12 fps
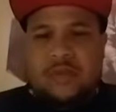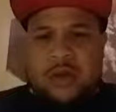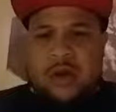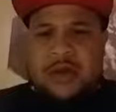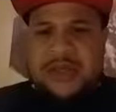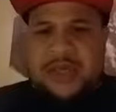
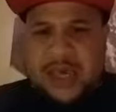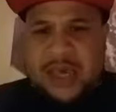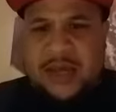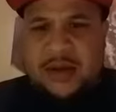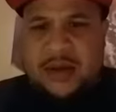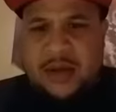
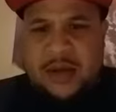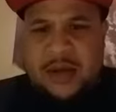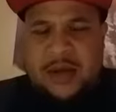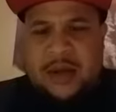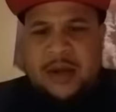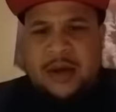again,
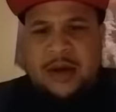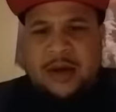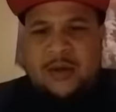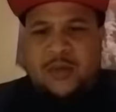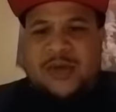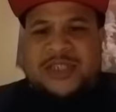
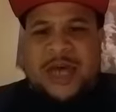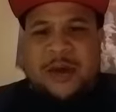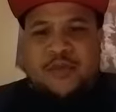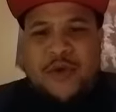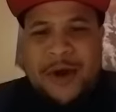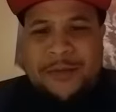what's up,
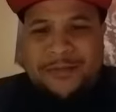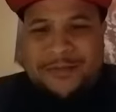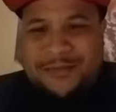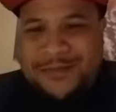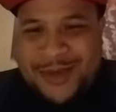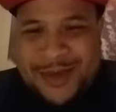Rip?
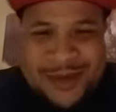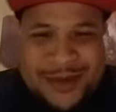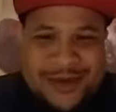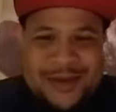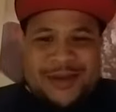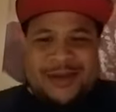
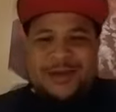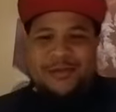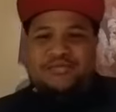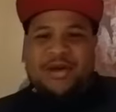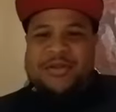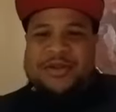
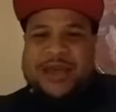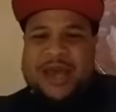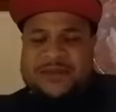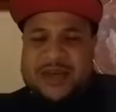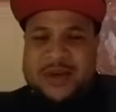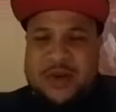Brother
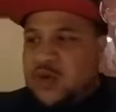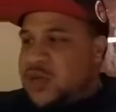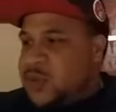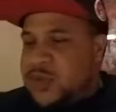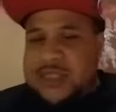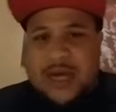Davian
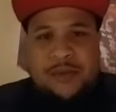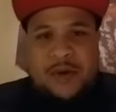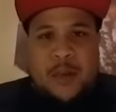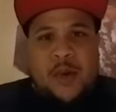Lewis, what's up? Come